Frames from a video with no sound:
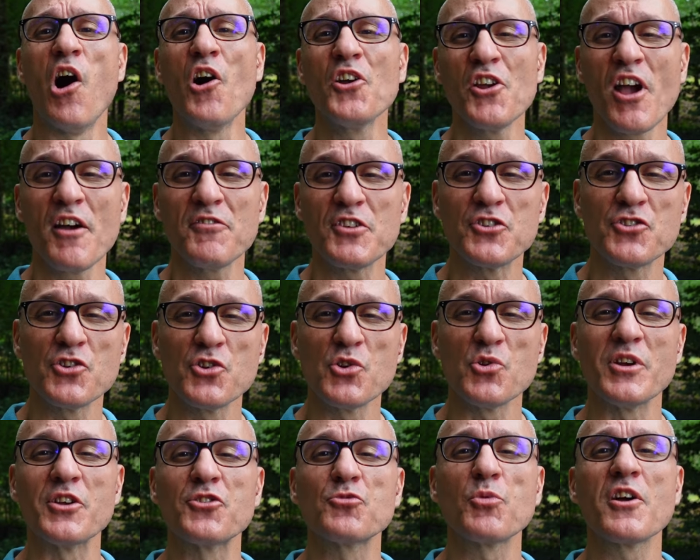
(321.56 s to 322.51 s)
All you have to
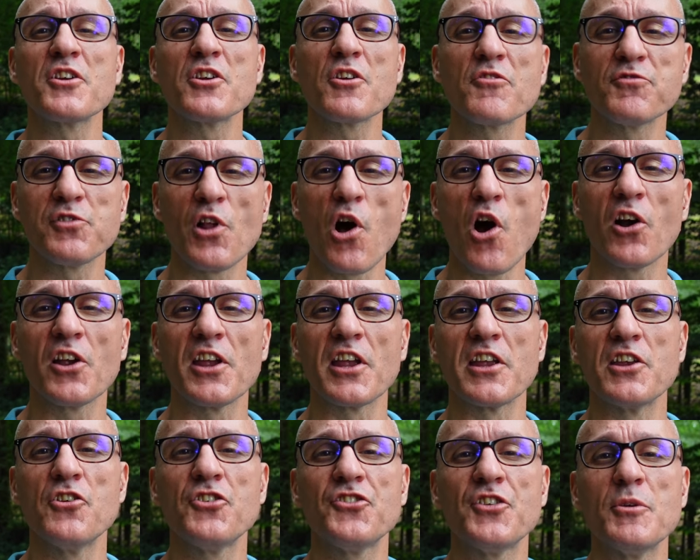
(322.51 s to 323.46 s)
do is while you're
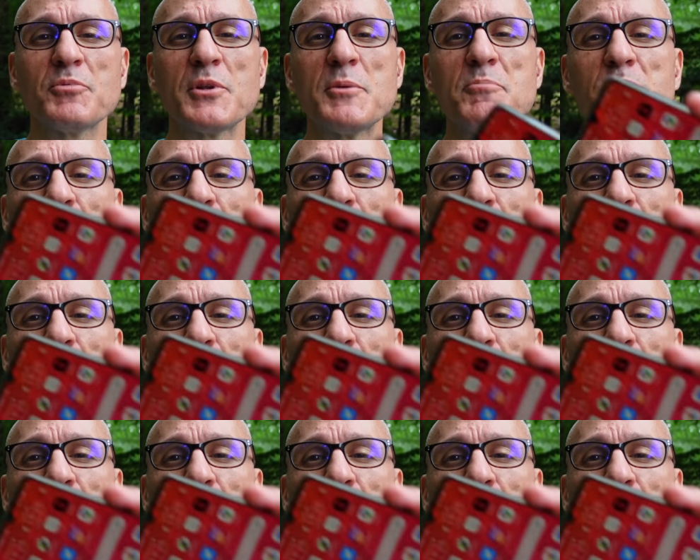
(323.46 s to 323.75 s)
vlogging, you simply